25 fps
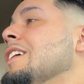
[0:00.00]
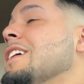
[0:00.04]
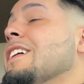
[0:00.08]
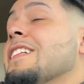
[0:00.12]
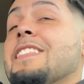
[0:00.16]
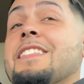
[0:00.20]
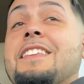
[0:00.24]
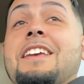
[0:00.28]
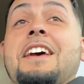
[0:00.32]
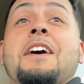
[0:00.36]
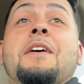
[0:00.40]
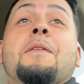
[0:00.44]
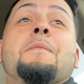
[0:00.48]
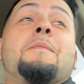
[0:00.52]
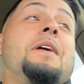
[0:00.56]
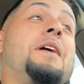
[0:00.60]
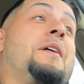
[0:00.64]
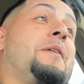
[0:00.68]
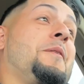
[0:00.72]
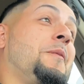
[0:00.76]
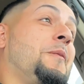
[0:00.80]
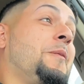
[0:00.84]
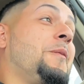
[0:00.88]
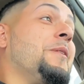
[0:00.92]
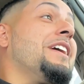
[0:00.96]

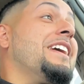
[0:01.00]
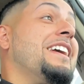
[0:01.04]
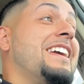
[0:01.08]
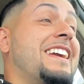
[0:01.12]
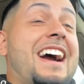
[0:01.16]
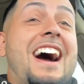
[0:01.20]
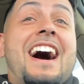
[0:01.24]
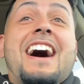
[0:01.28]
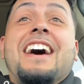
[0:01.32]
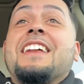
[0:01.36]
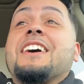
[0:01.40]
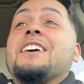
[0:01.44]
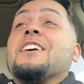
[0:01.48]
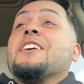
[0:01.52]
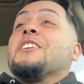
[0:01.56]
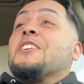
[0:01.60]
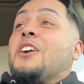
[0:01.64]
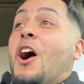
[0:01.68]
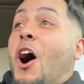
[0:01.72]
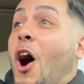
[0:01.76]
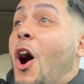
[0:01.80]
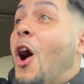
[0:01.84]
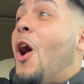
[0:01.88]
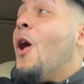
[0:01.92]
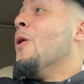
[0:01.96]
Babe, we gotta
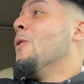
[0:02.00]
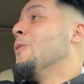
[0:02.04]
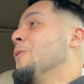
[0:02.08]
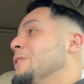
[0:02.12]
go.